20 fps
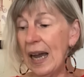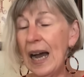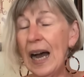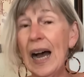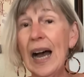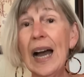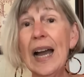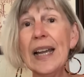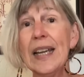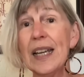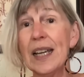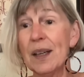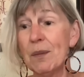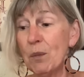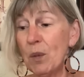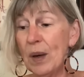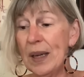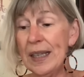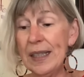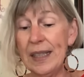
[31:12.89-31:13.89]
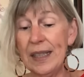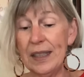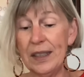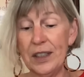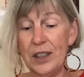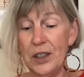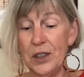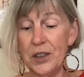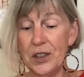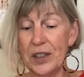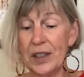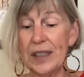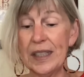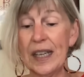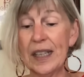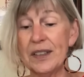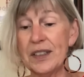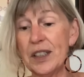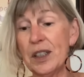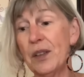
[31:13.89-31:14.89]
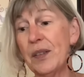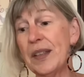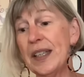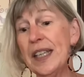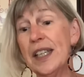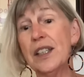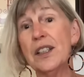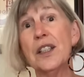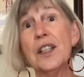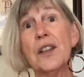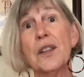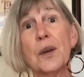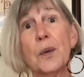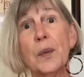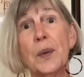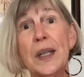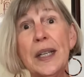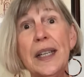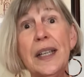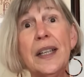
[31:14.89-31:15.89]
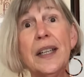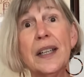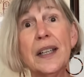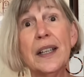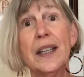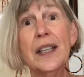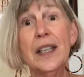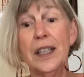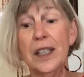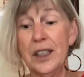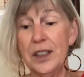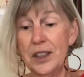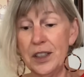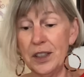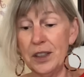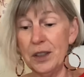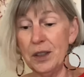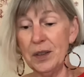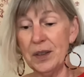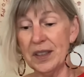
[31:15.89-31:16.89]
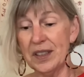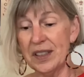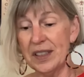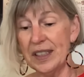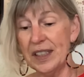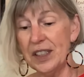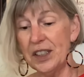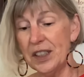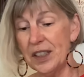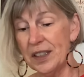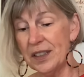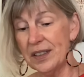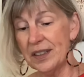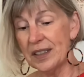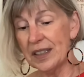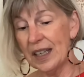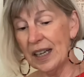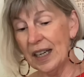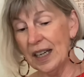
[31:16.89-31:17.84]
I am waiting usually until the end of the week to do the stitches.